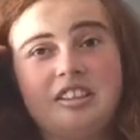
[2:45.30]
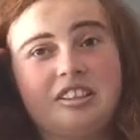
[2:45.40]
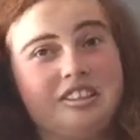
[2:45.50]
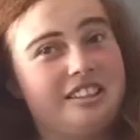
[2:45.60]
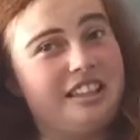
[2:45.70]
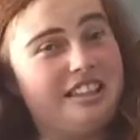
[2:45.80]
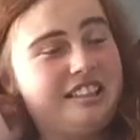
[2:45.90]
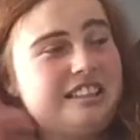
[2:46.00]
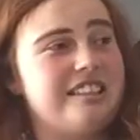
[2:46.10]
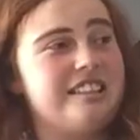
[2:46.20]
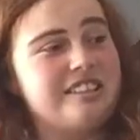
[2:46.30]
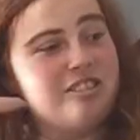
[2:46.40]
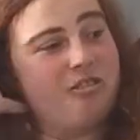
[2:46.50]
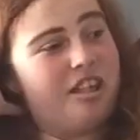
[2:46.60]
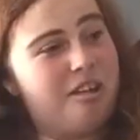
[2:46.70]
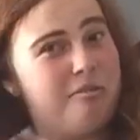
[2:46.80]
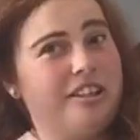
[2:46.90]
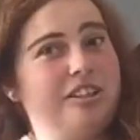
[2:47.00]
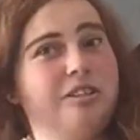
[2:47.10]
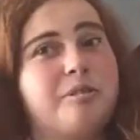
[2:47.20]
because like, when I
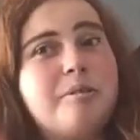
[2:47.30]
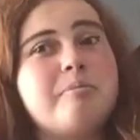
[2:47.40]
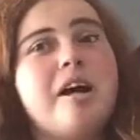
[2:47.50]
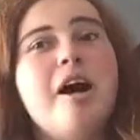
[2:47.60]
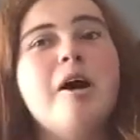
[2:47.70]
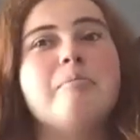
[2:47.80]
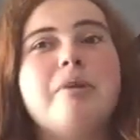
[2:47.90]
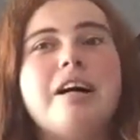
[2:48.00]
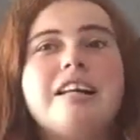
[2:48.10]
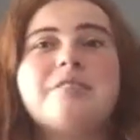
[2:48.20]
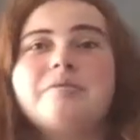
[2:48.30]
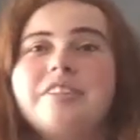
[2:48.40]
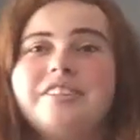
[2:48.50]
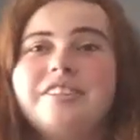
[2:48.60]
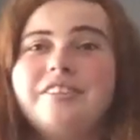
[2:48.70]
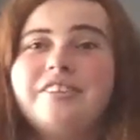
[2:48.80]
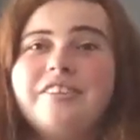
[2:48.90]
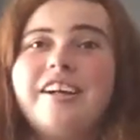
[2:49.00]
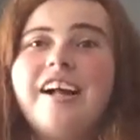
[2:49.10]
want to do them, but anyway, so.